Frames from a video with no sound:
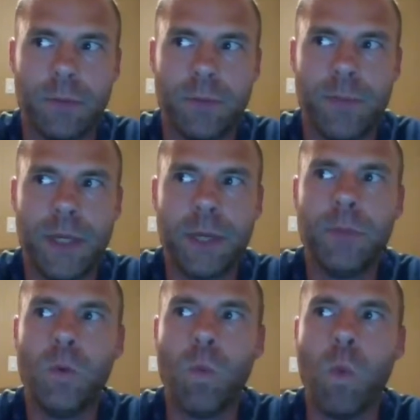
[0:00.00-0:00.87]

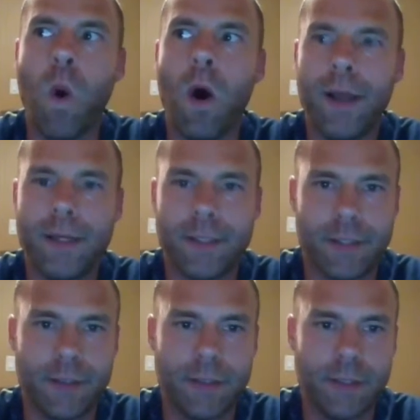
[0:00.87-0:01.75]
People
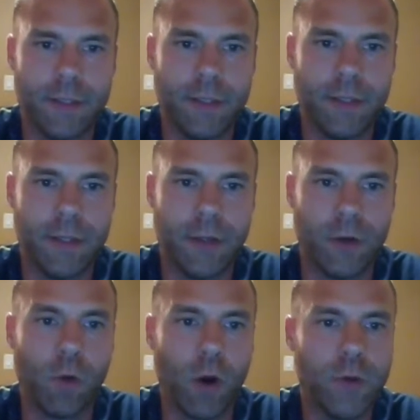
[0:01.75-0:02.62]
want the
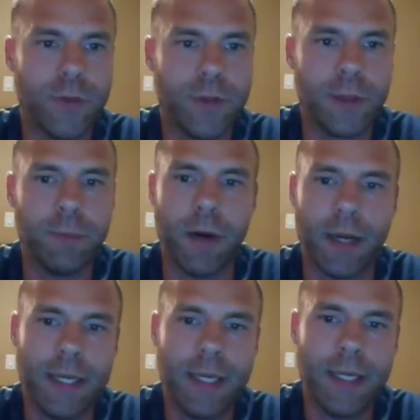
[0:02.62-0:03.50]
growth and the
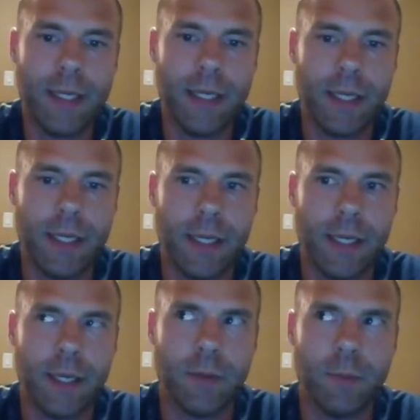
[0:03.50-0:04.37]
money,
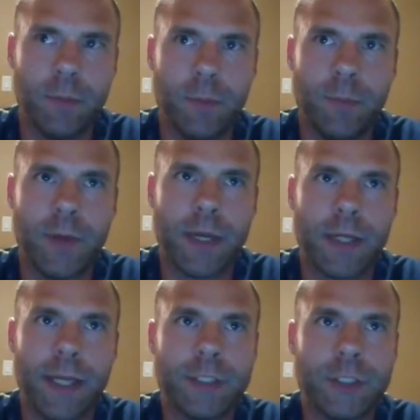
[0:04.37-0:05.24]
but
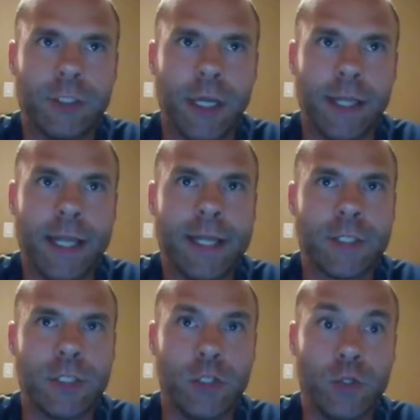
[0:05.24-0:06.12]

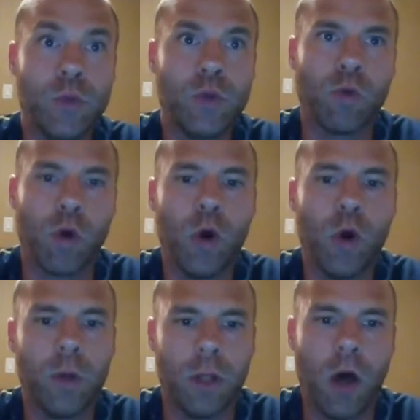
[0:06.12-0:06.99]
unless you
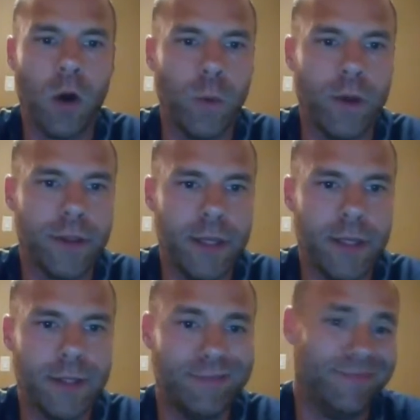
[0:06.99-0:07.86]
grow along with
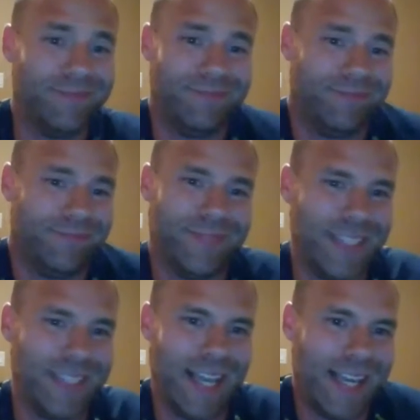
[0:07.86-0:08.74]
it,
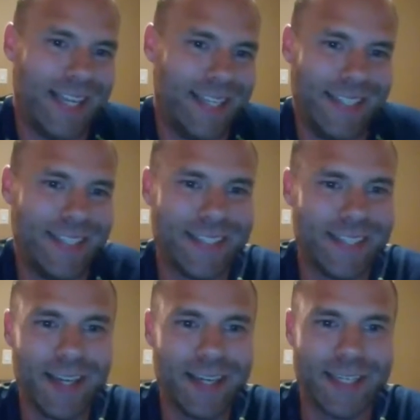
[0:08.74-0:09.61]
it's
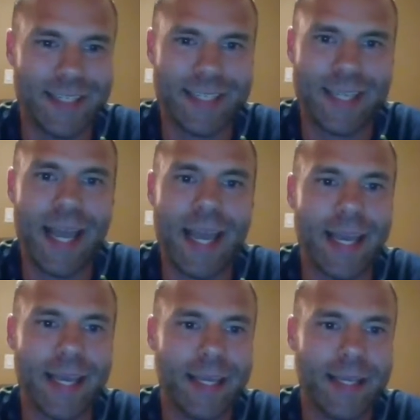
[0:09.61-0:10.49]
not going to
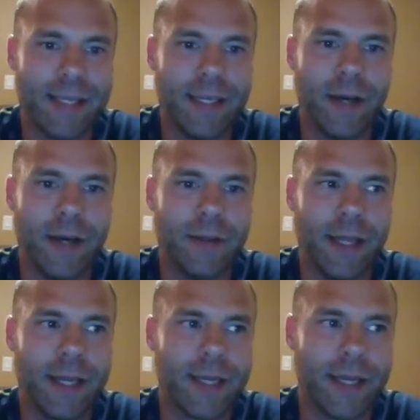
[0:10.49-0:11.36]
stay.
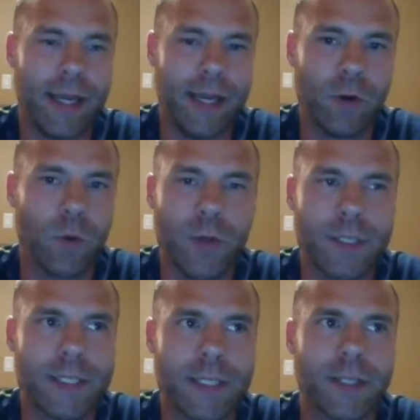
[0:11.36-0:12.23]
Like Eric
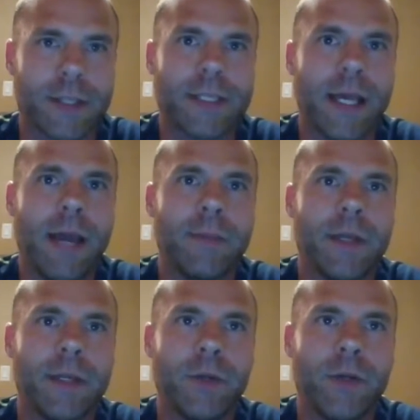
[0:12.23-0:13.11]
Worre says all the time,
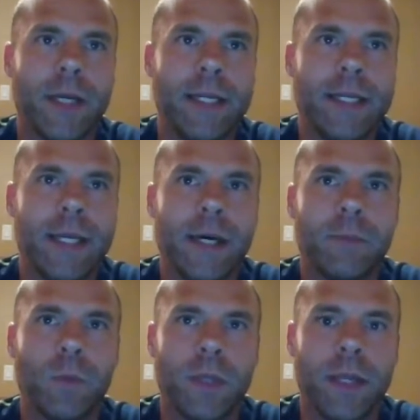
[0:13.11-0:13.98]
that your
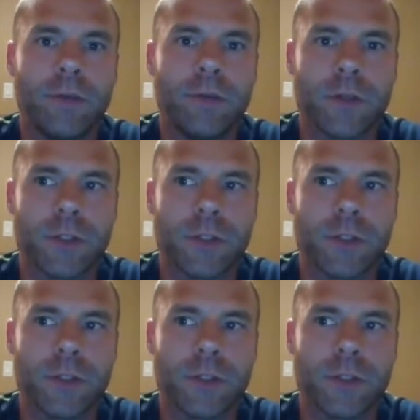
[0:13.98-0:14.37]
income will never